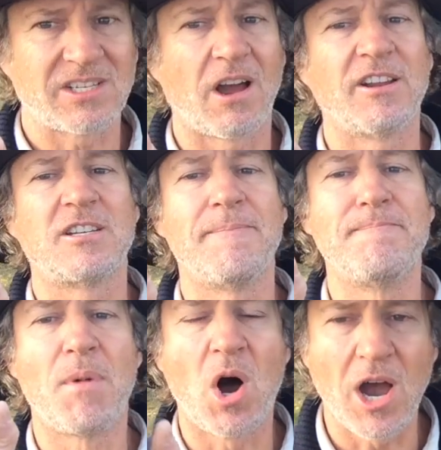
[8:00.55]
going to
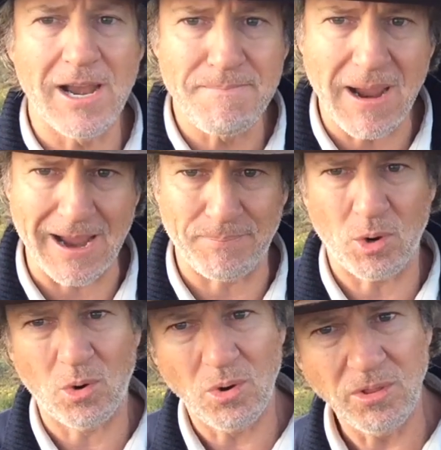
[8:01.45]
mind map
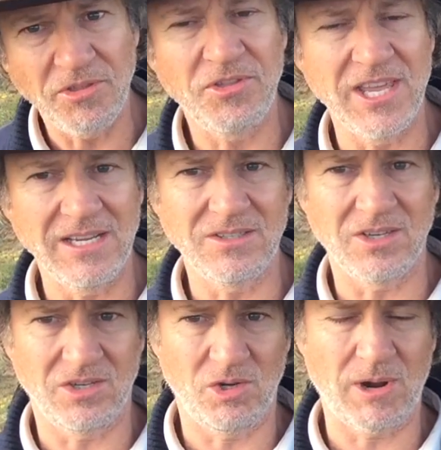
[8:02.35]
all the things
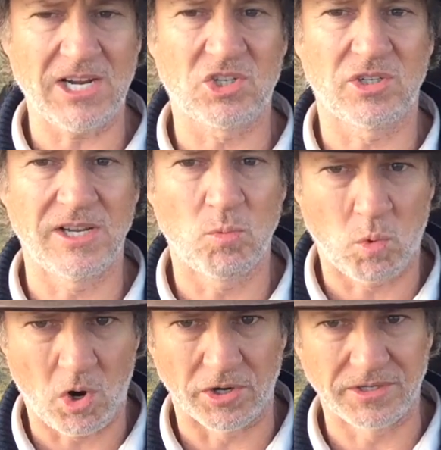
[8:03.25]
that you actually
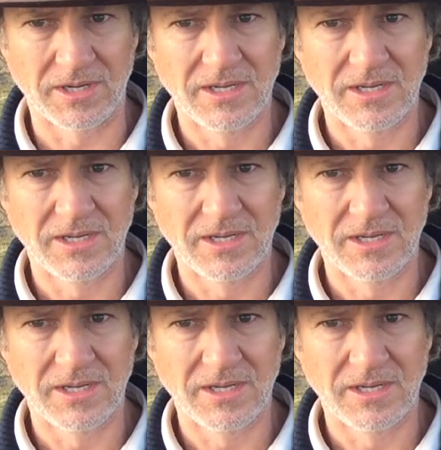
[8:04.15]
want